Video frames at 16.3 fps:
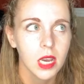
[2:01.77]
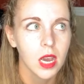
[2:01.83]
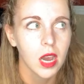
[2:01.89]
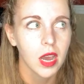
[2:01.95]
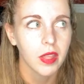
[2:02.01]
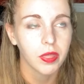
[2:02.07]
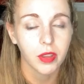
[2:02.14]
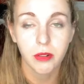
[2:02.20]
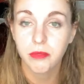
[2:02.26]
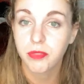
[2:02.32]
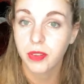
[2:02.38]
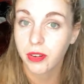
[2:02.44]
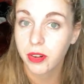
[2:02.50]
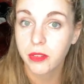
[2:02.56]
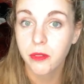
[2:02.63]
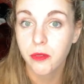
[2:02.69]
they're
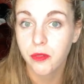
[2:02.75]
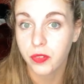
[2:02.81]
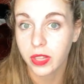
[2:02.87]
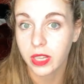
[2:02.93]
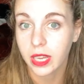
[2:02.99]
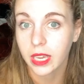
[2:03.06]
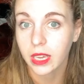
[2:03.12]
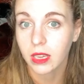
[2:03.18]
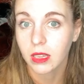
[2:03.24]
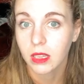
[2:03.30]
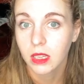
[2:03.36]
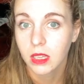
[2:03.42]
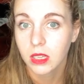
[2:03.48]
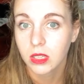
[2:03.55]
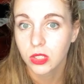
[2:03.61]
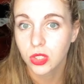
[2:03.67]
very filling.
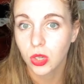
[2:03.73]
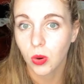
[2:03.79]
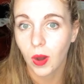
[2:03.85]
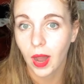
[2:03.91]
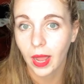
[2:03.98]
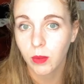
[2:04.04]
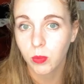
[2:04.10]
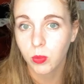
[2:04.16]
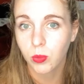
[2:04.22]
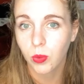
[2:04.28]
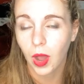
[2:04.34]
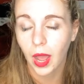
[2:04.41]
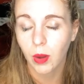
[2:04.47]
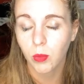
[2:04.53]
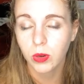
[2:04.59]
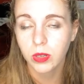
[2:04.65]
So I
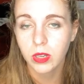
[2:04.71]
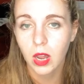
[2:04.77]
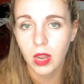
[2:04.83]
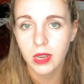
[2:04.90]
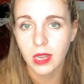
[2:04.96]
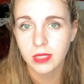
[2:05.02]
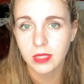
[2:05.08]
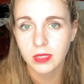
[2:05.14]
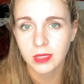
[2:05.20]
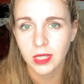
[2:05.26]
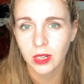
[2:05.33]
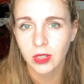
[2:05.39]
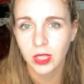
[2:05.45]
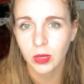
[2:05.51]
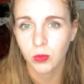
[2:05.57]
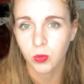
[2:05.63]
would not necessarily